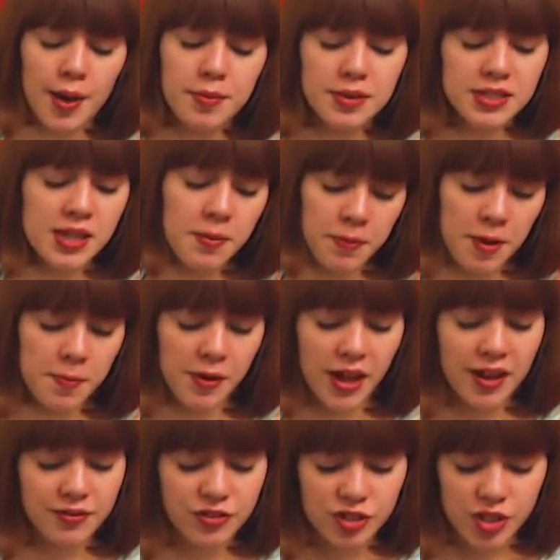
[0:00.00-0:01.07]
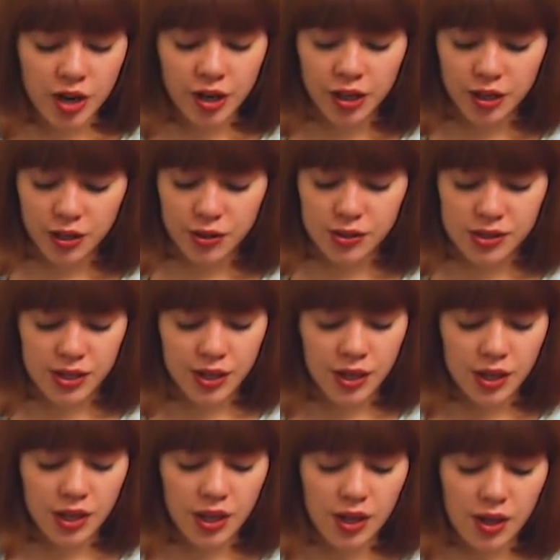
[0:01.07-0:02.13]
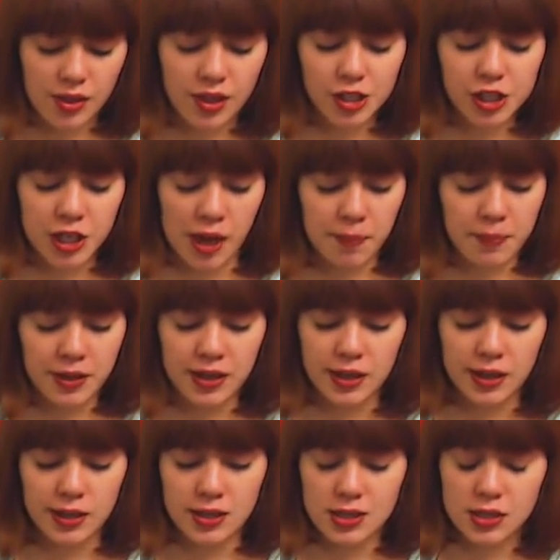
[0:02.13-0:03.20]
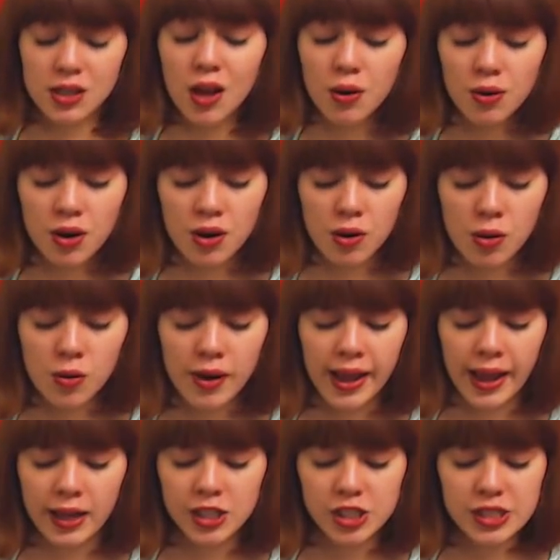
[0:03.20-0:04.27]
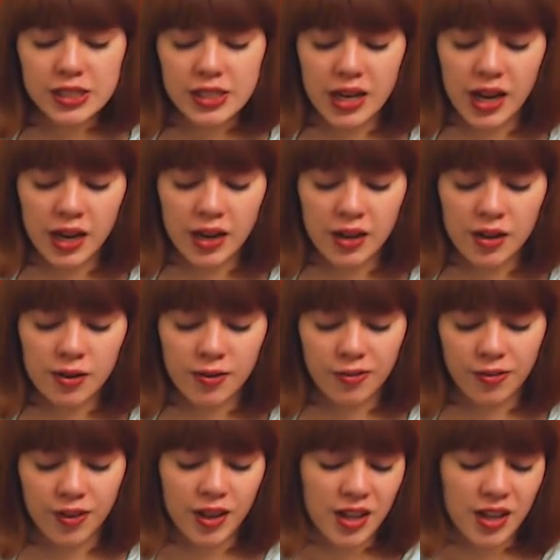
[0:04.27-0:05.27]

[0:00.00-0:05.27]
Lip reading: some people have started using the Champions logo and just kind of